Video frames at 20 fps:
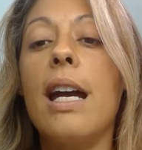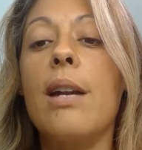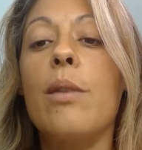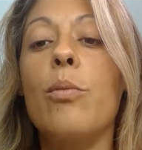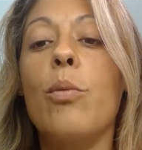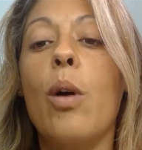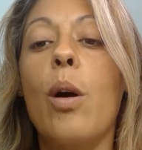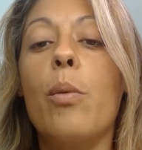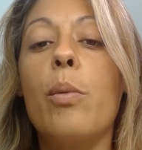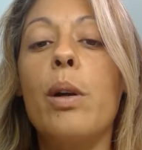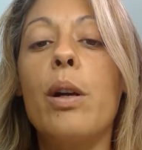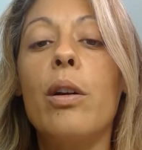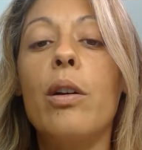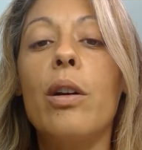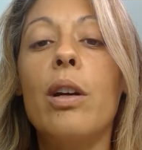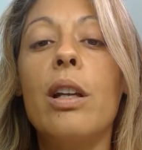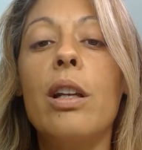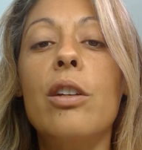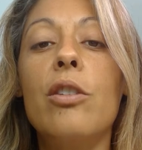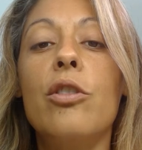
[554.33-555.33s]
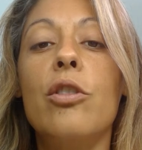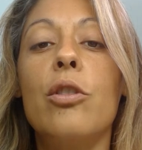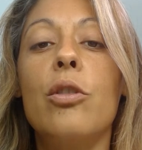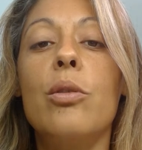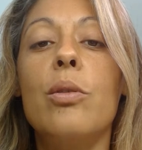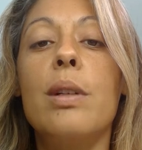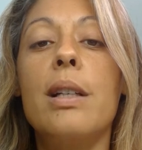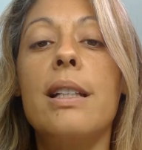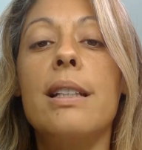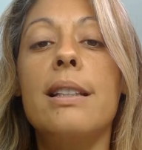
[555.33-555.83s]
and what we're going to
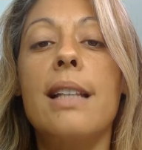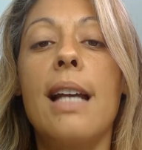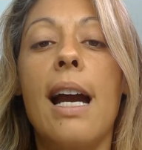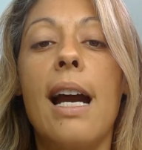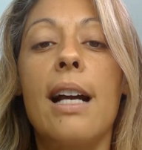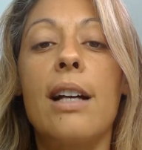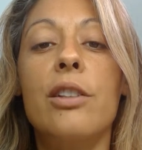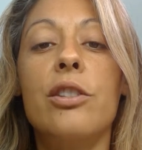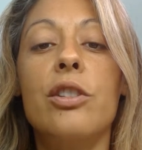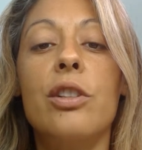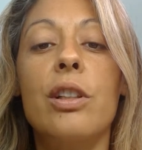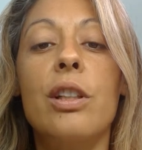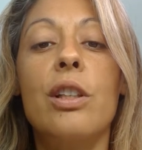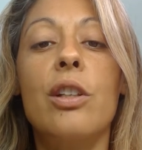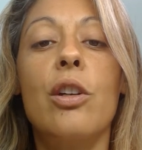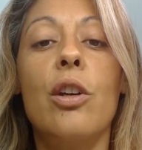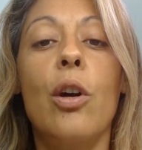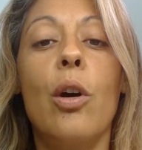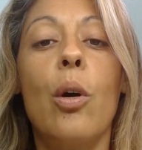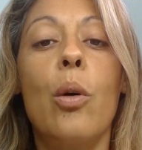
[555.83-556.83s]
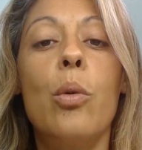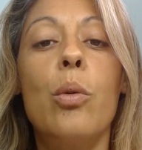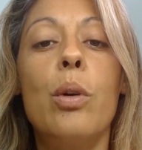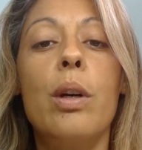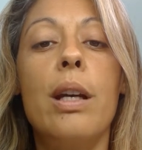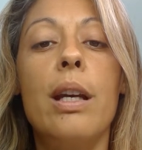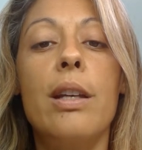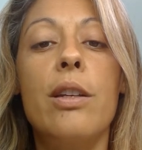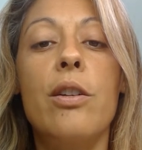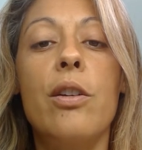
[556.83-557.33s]
do is actually
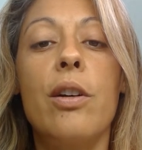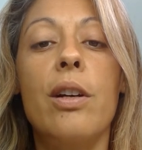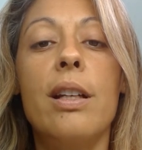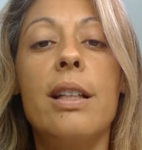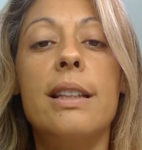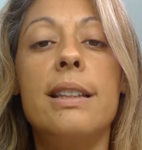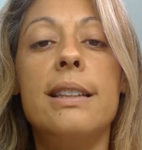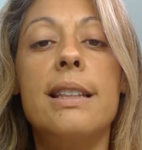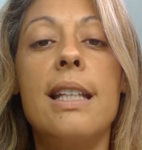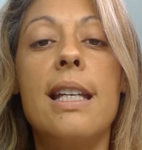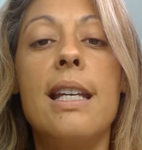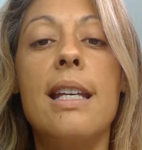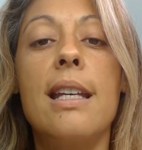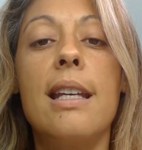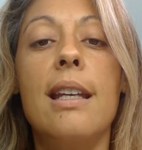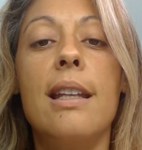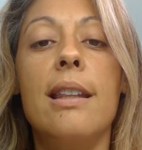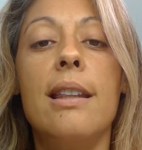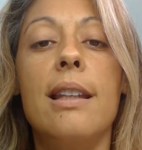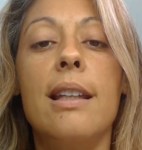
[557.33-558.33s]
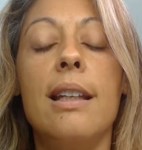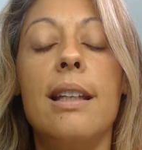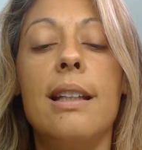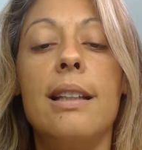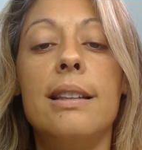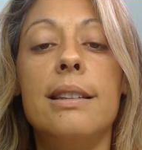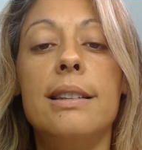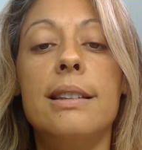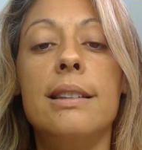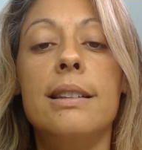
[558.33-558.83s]
you're going to see
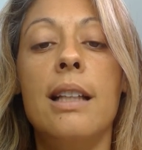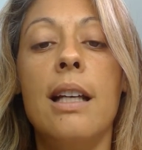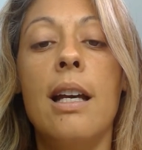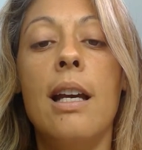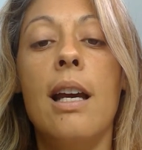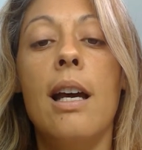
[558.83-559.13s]
this,